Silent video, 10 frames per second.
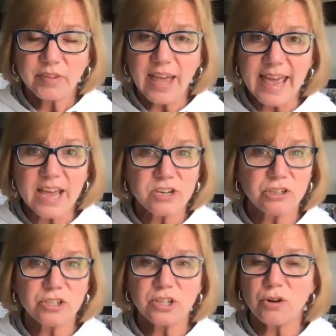and you're
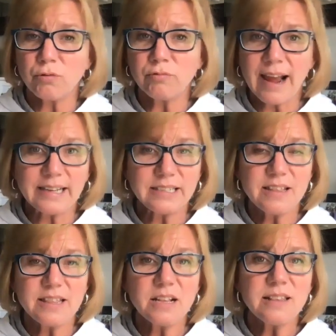just going to write
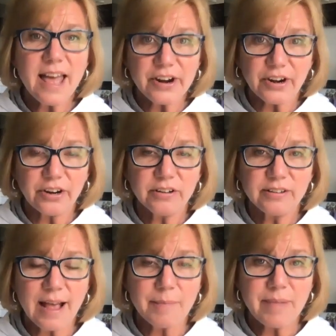the letter
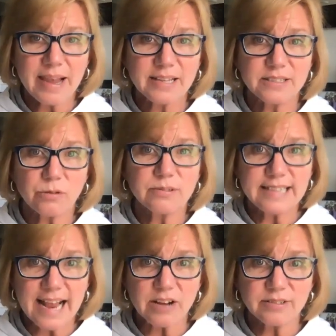that makes those
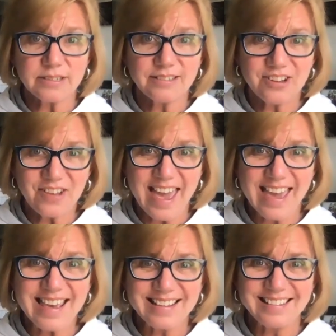sounds.
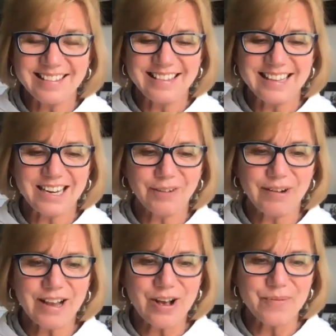Okay, here we
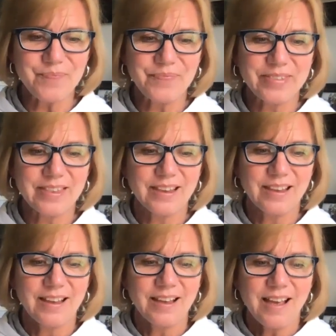go.
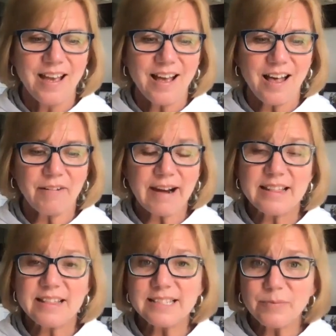All
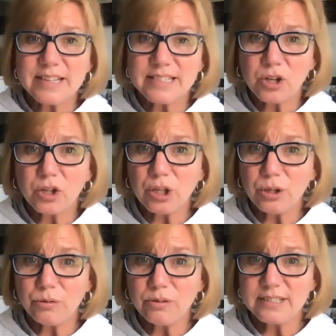right, this one is a
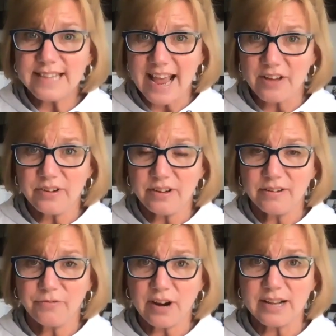glued sound,
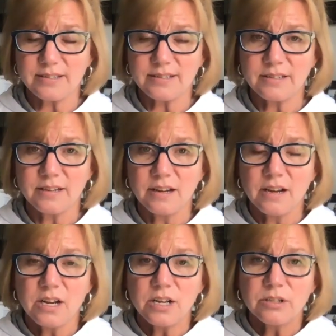friends.
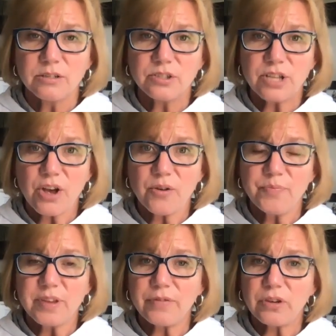So
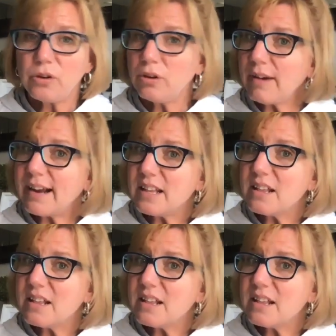if you could write the